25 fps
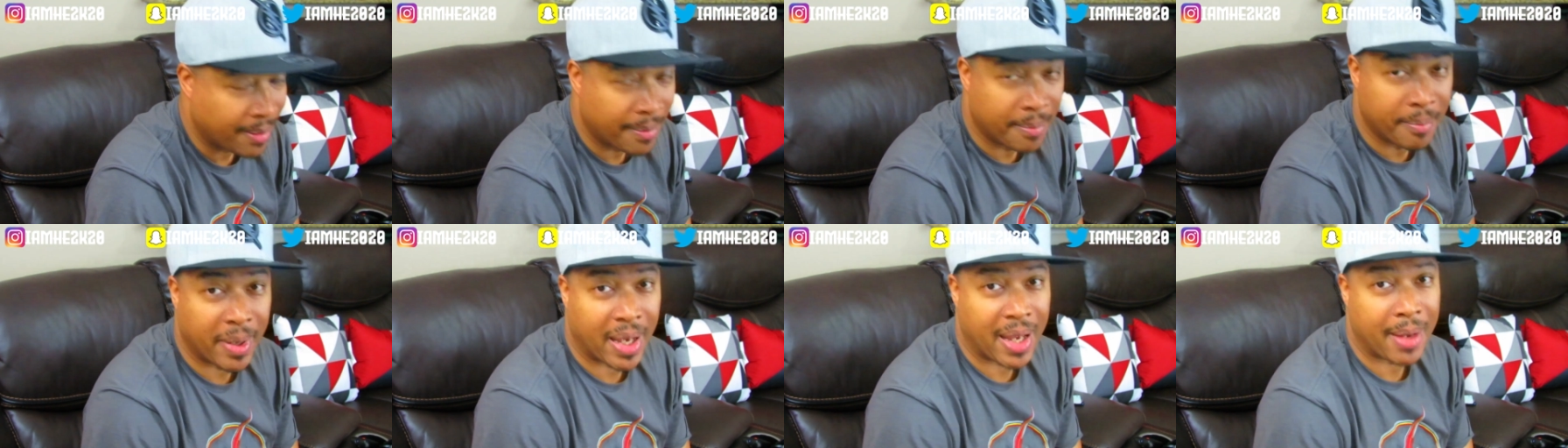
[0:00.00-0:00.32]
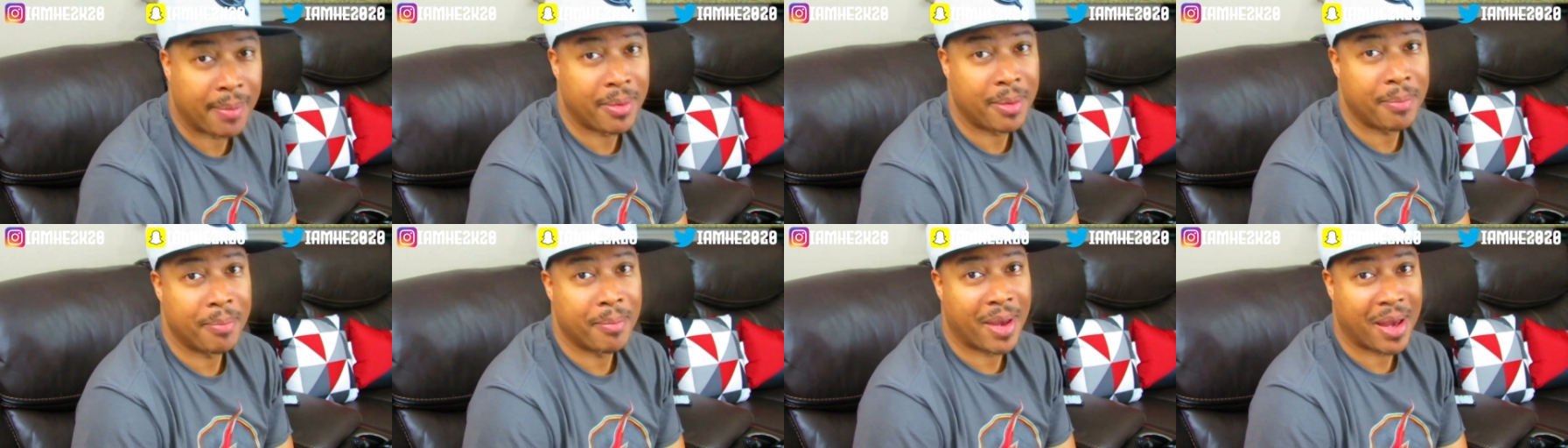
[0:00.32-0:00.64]

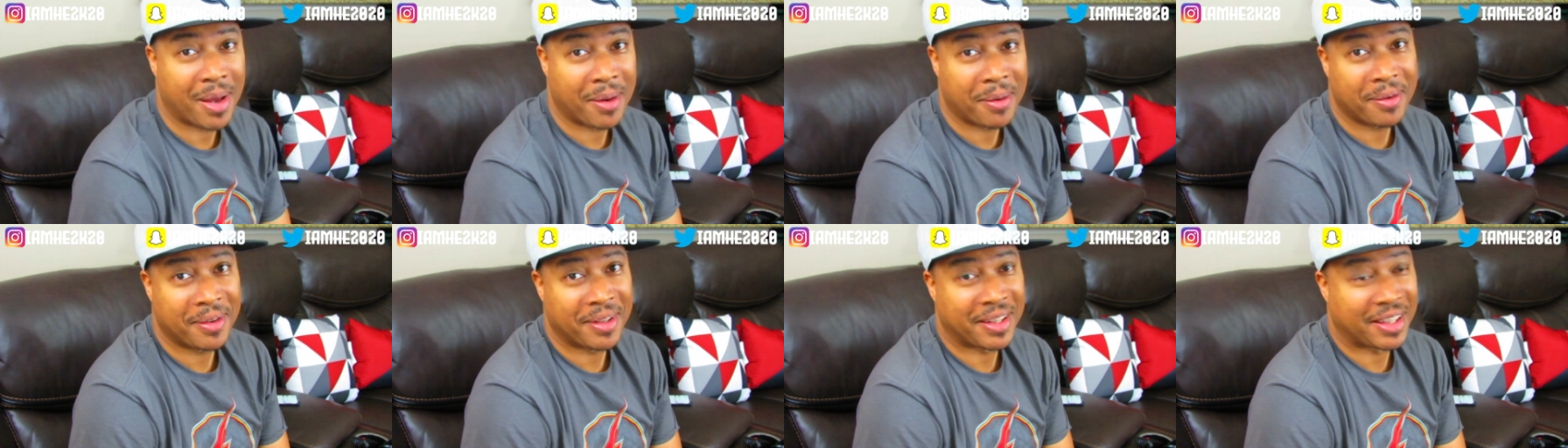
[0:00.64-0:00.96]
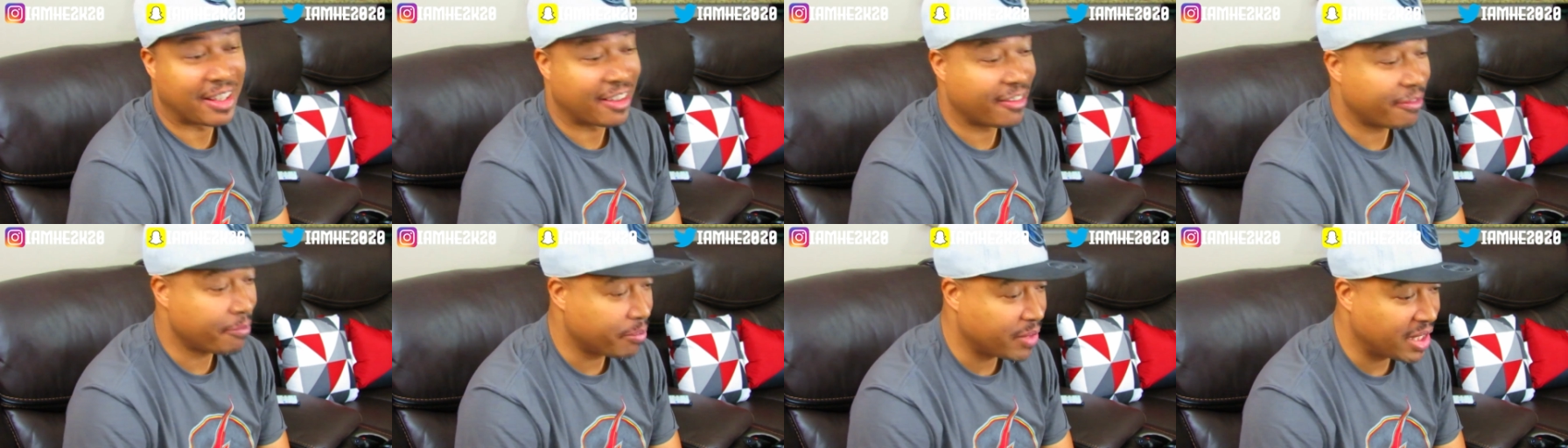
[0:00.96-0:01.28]
Babymetal
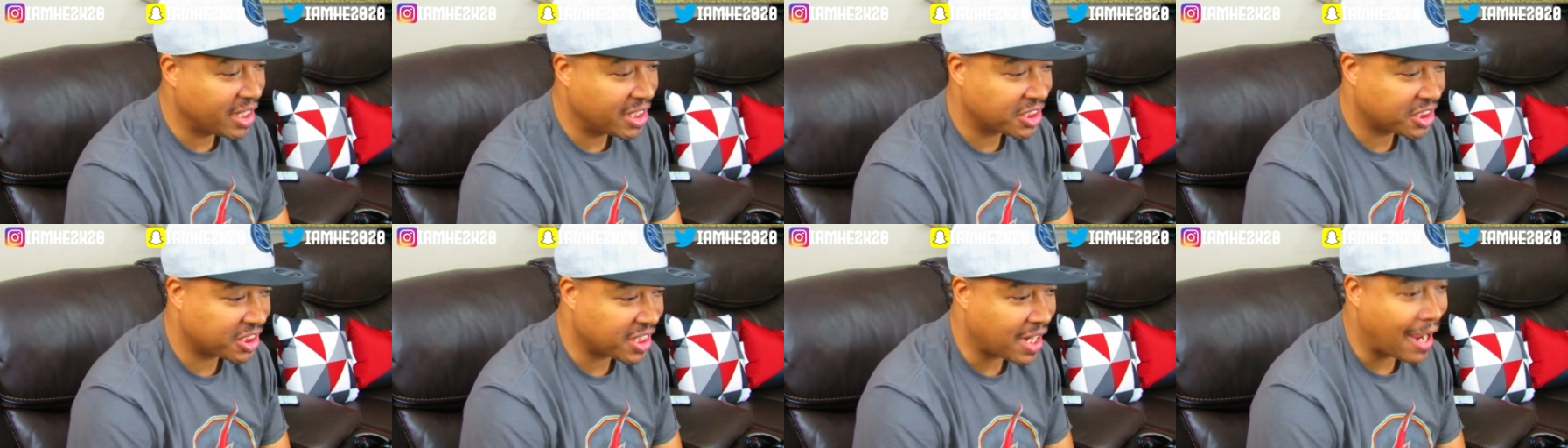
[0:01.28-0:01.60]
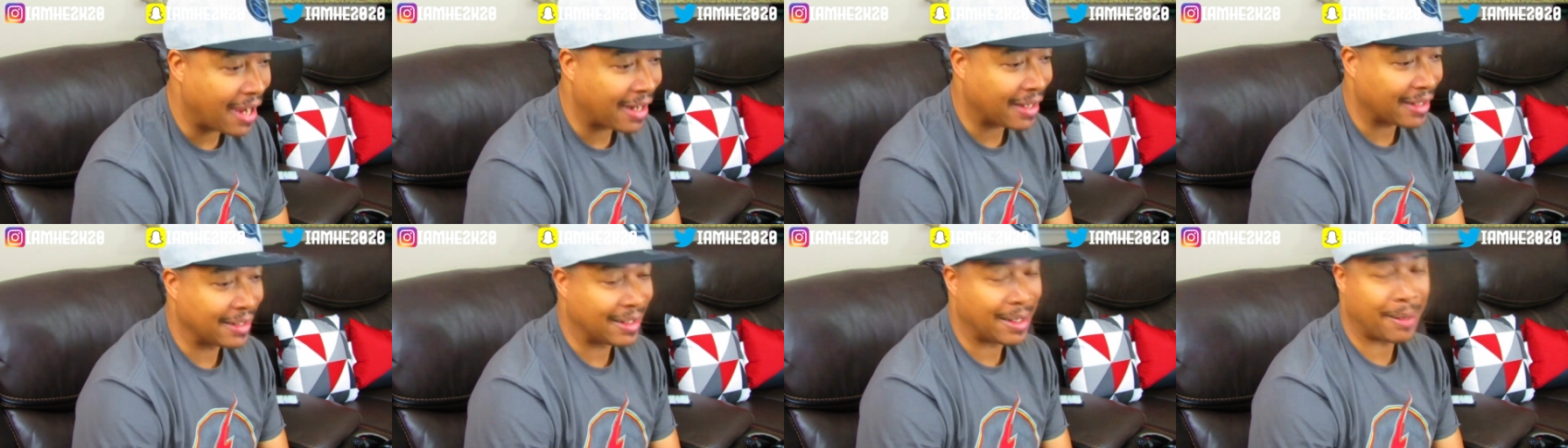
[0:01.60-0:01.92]
GIMME
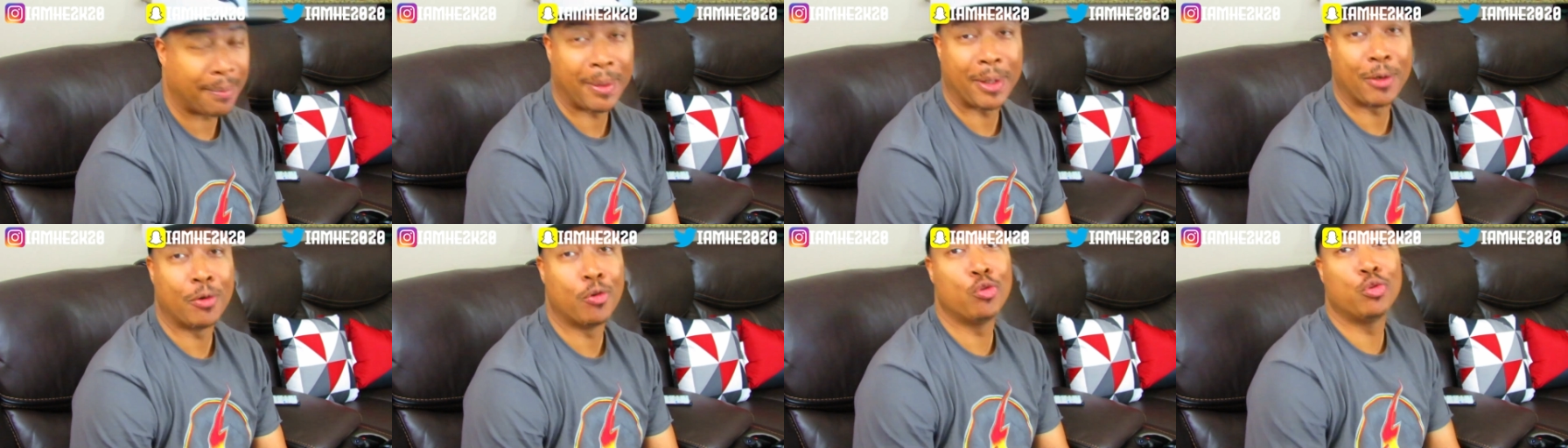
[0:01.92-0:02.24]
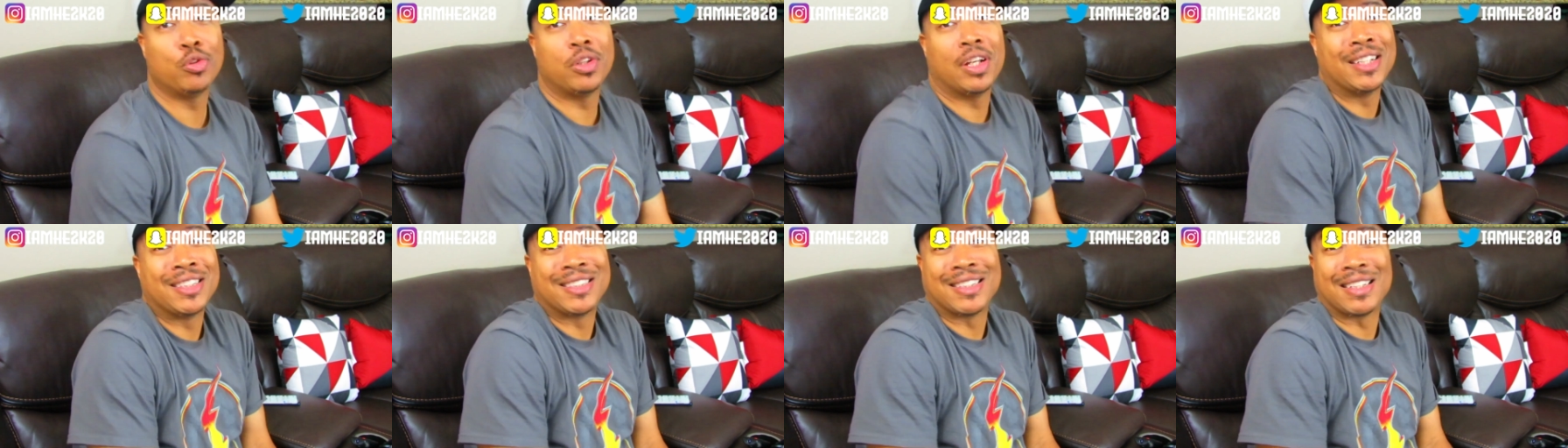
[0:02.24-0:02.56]
Chocolate. I mean,
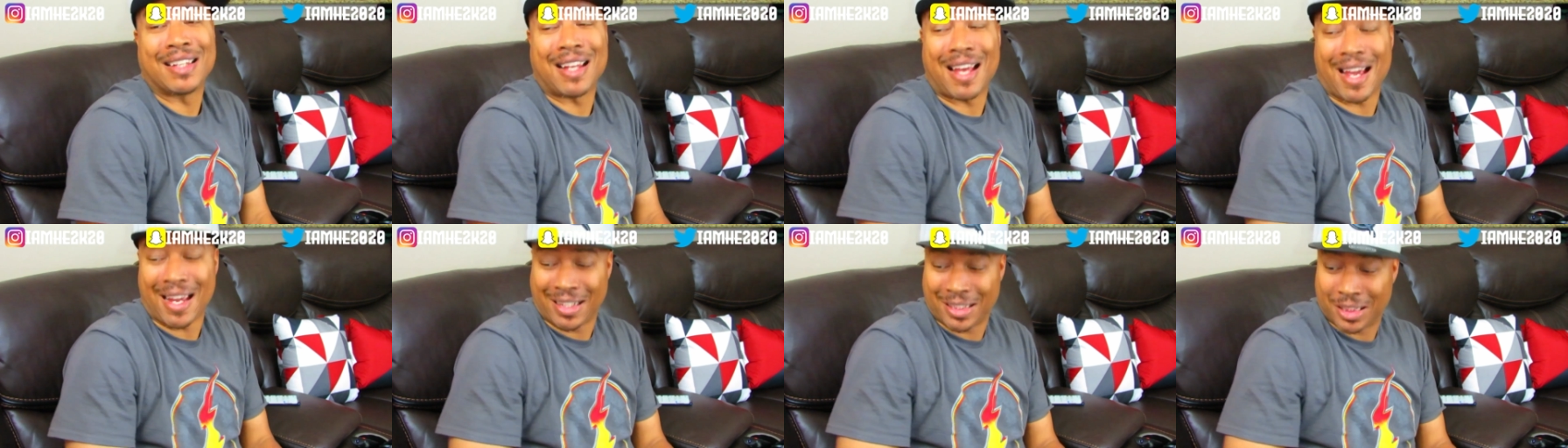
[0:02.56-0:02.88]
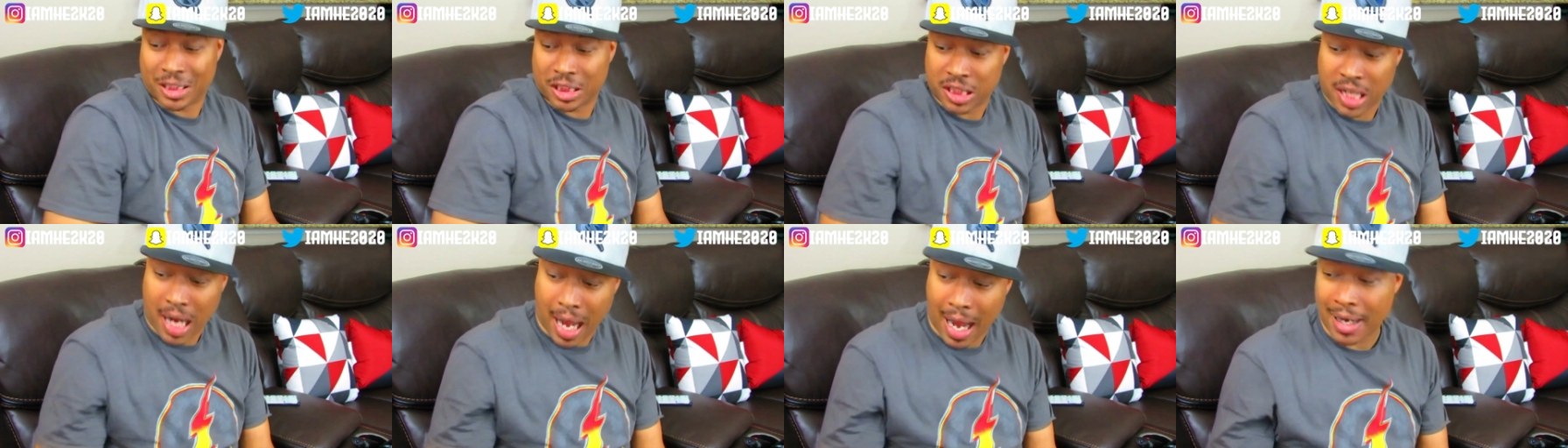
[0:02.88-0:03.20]
who doesn't like
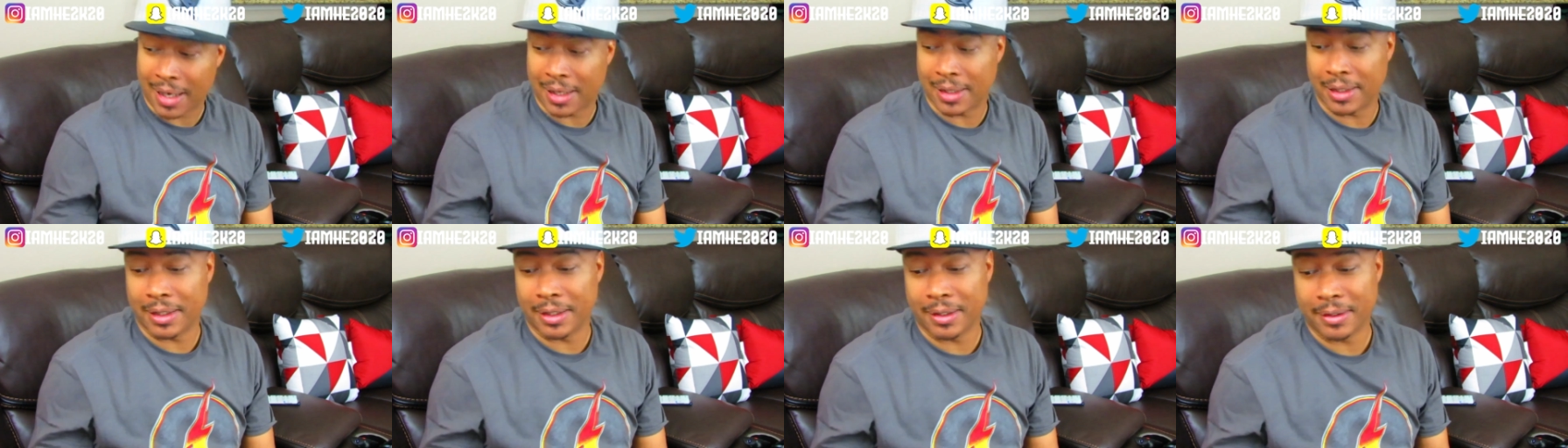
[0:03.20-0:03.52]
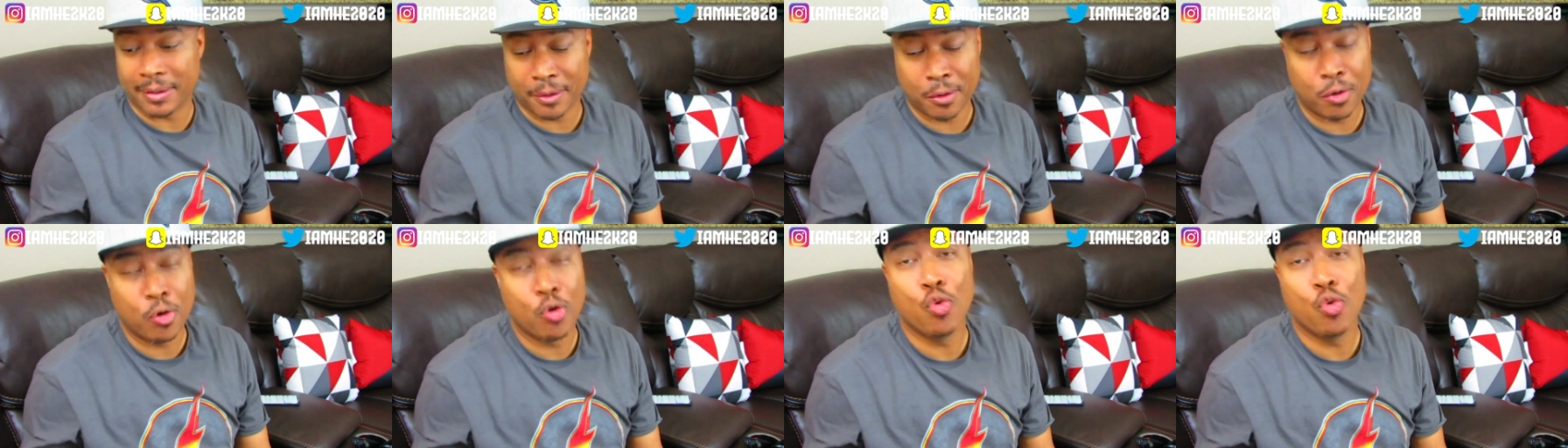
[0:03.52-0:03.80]
chocolate?